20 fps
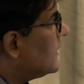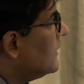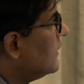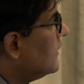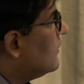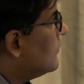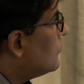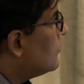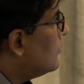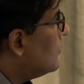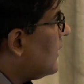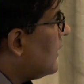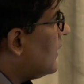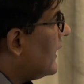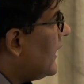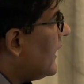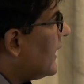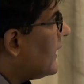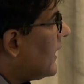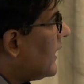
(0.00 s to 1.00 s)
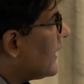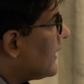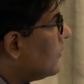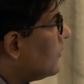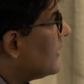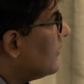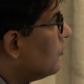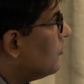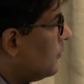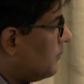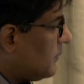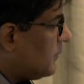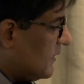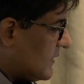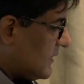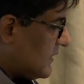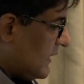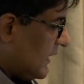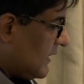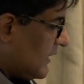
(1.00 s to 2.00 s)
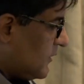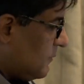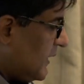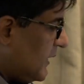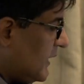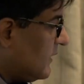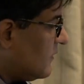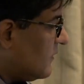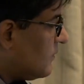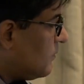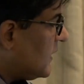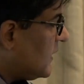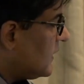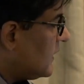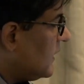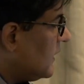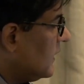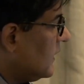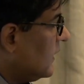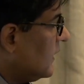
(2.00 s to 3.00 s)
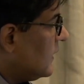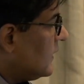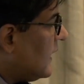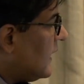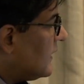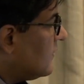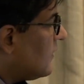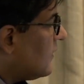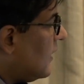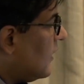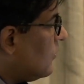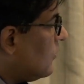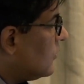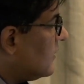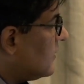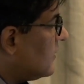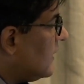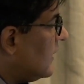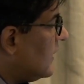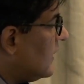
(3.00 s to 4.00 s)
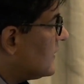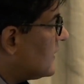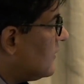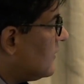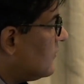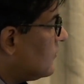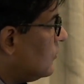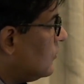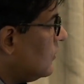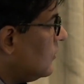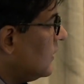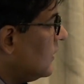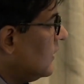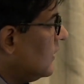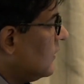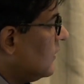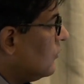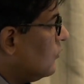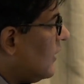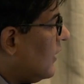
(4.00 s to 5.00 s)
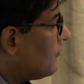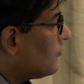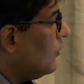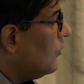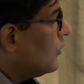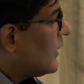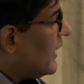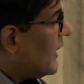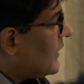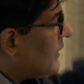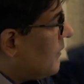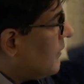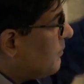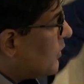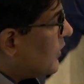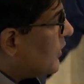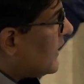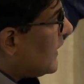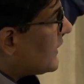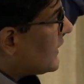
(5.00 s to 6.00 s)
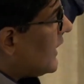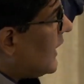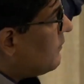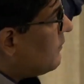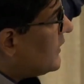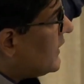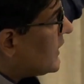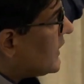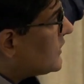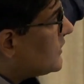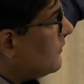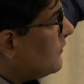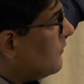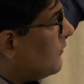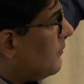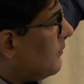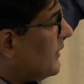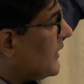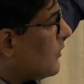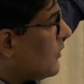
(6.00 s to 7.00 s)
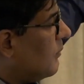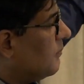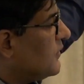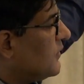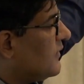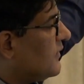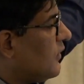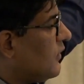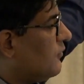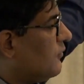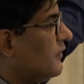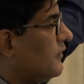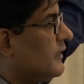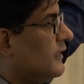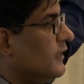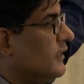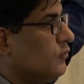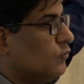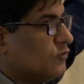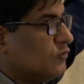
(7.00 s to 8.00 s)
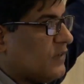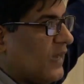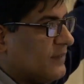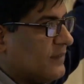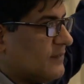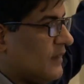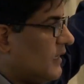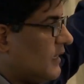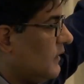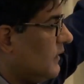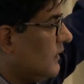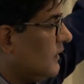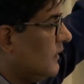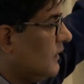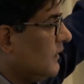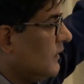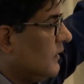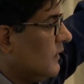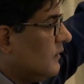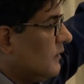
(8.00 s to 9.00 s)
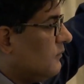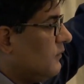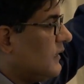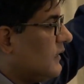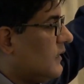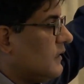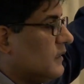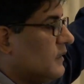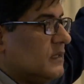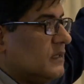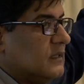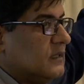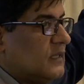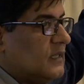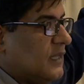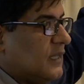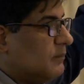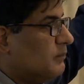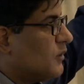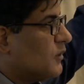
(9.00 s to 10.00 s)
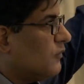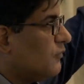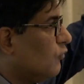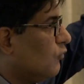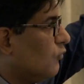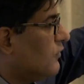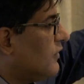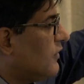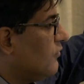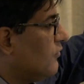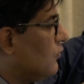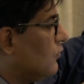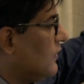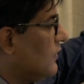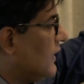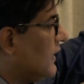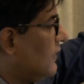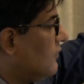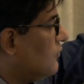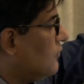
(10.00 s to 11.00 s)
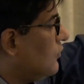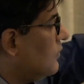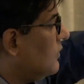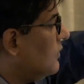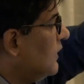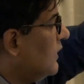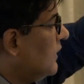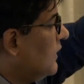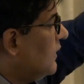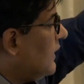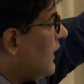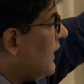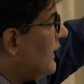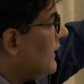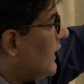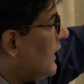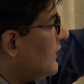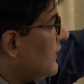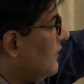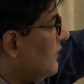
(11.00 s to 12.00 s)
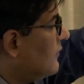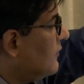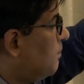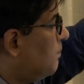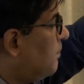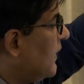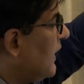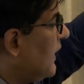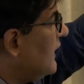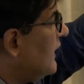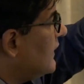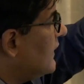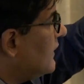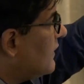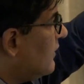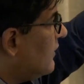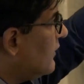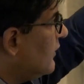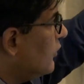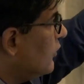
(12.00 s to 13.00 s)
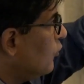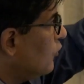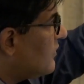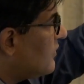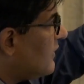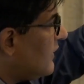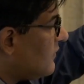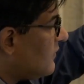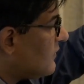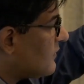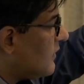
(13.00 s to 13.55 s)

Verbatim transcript: So I cannot give you personal experience, but that is how the things are. So you have to look at a product. Harm reduction will be composite of a reduced hazard with the number of users using it. So NRT is brilliant. Reduced risk,